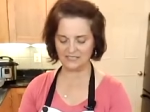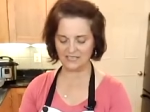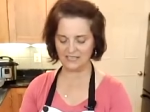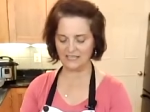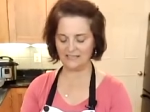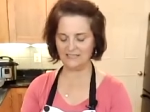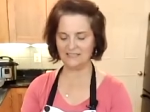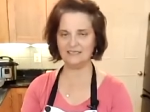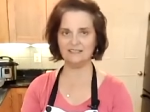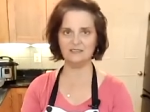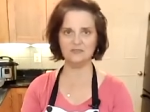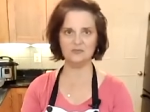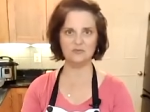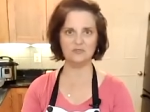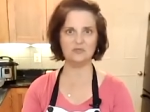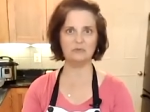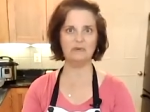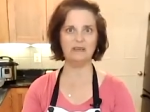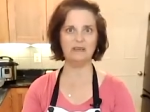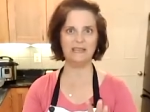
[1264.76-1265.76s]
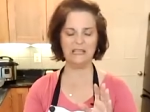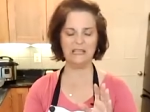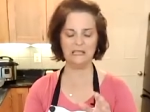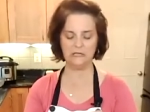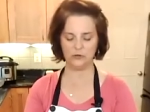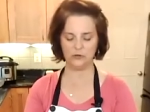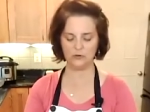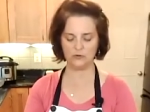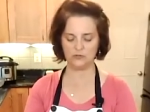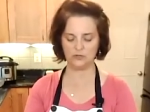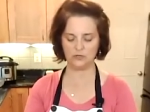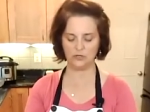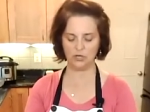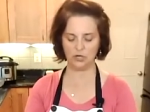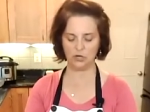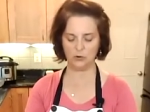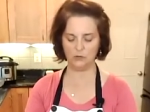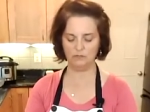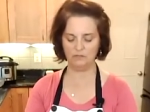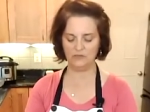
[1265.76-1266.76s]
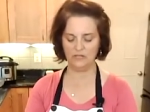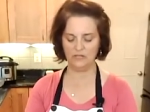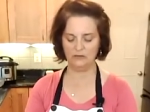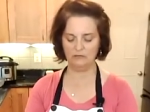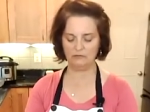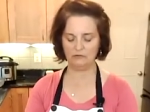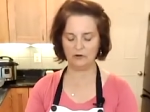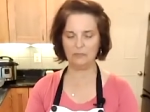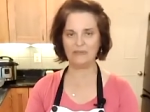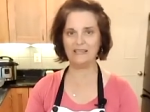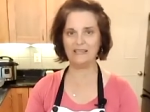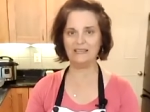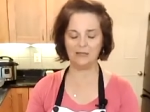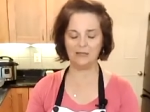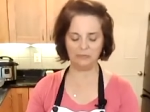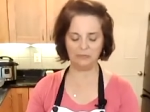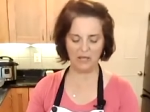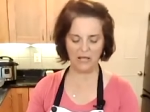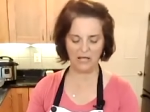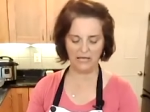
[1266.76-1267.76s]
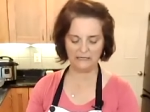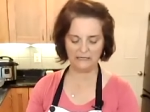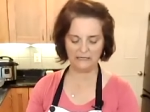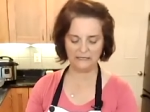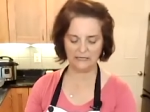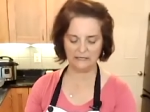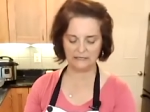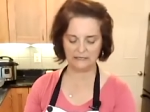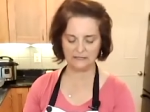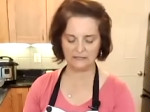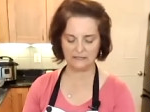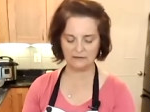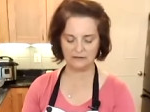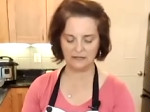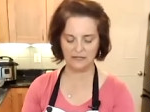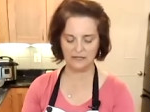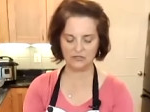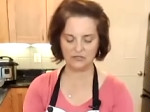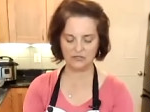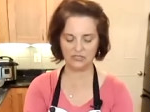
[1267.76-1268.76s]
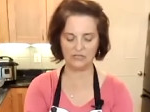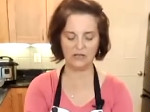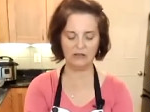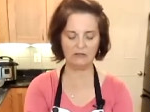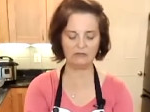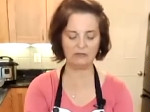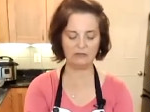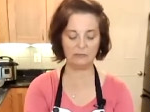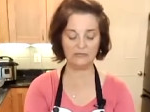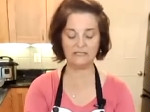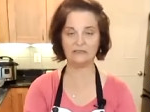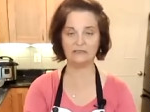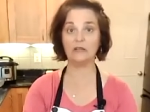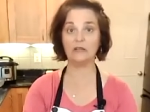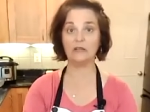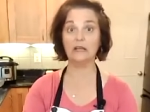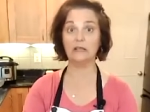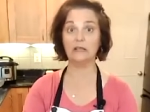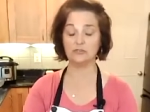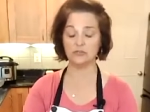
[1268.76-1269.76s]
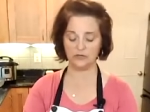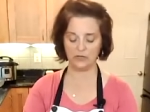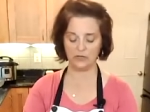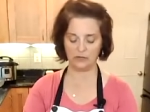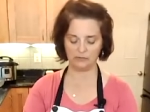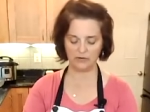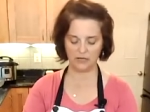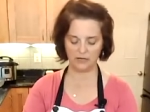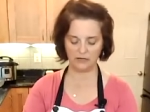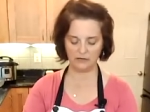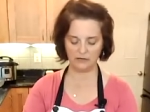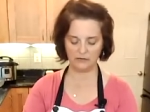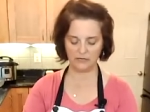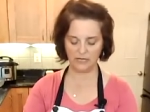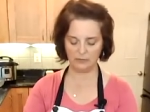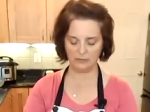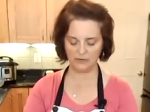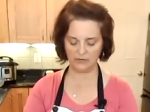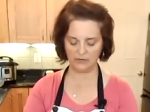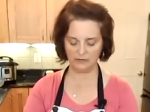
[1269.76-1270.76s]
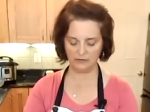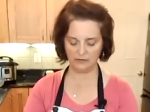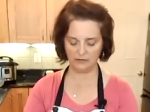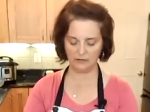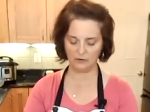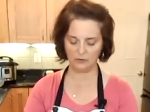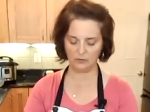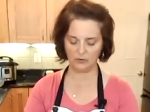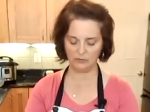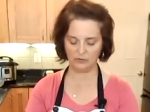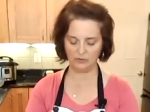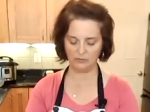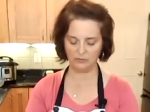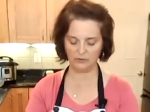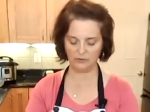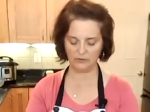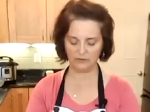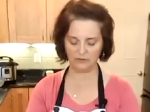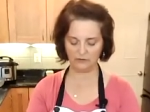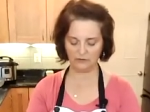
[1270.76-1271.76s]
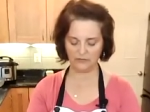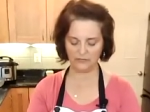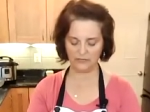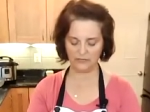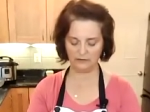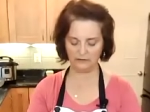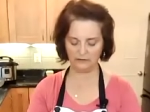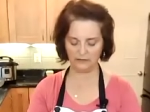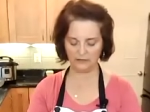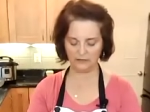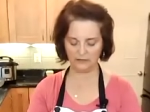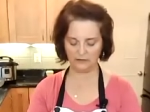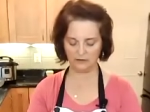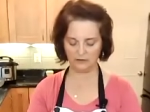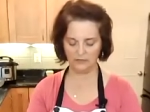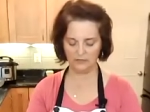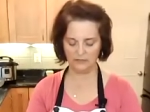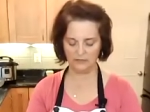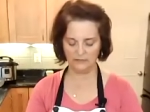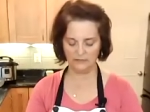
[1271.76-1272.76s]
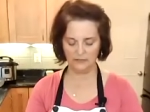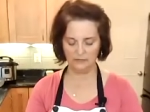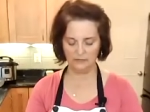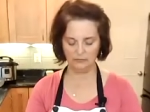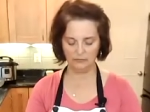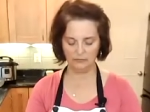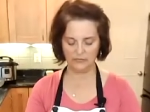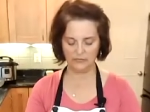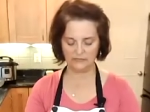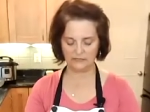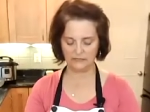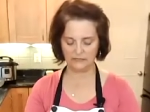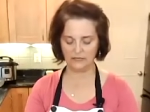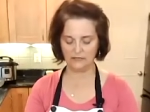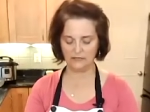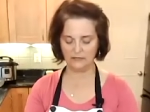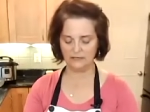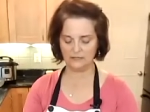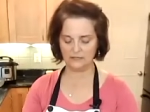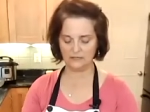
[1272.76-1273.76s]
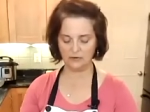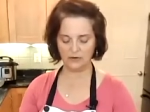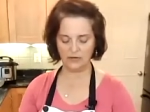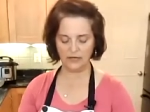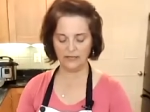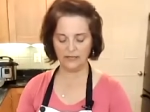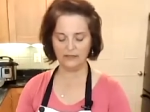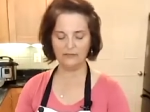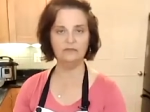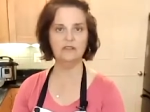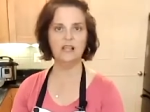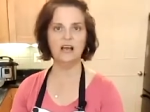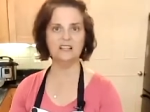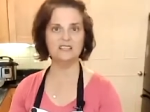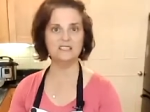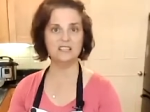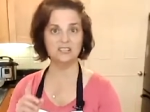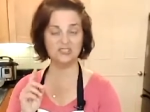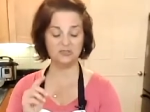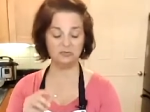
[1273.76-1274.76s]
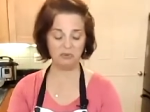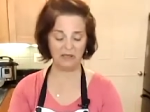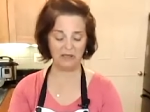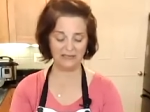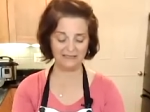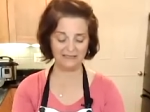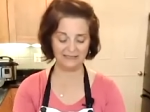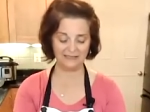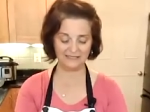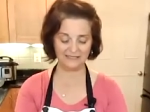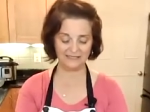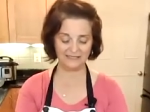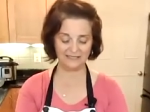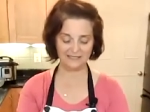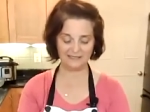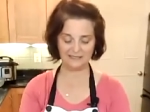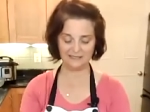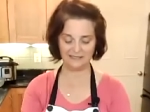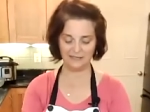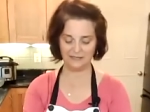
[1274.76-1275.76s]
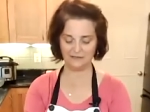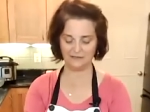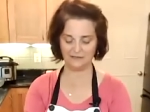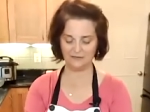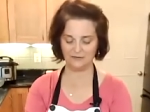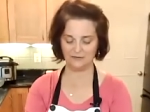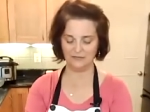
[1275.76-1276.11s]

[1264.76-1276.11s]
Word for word: taste. This was about 8 years ago, from eating pine nuts that she got from a different country. I'm not going to name anything. I don't want to be political anything here, but so I've not touched pine nuts since then,